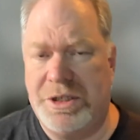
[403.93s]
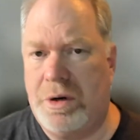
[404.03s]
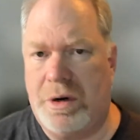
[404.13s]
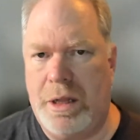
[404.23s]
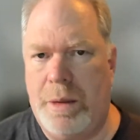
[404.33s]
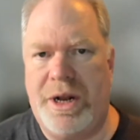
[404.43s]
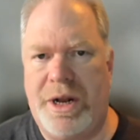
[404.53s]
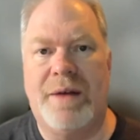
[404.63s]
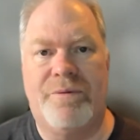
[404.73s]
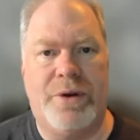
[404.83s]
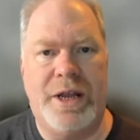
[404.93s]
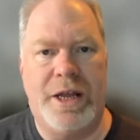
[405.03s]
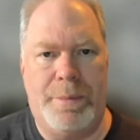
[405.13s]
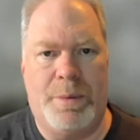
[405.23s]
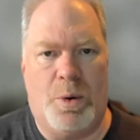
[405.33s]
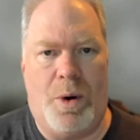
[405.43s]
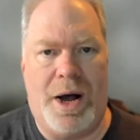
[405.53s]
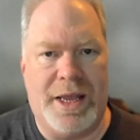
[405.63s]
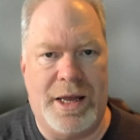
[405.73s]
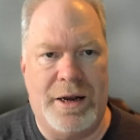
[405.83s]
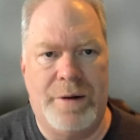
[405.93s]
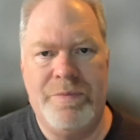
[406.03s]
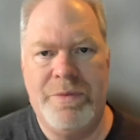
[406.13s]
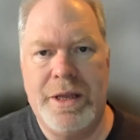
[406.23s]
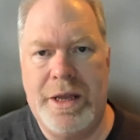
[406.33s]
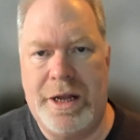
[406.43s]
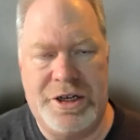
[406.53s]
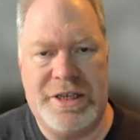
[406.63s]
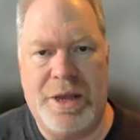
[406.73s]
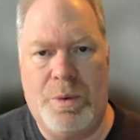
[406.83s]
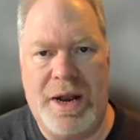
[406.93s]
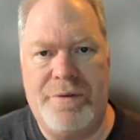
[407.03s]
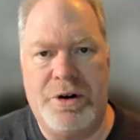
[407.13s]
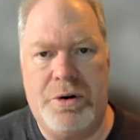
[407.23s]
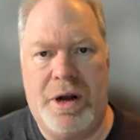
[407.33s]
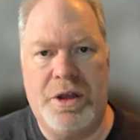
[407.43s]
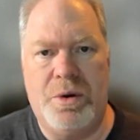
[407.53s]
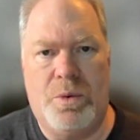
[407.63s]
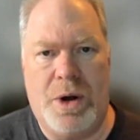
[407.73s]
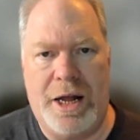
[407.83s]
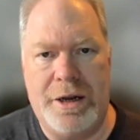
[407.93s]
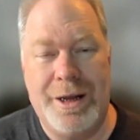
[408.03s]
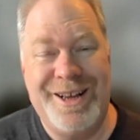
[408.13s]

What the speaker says: It's sort of liberating and free to be able to walk in and just get whatever drug you want,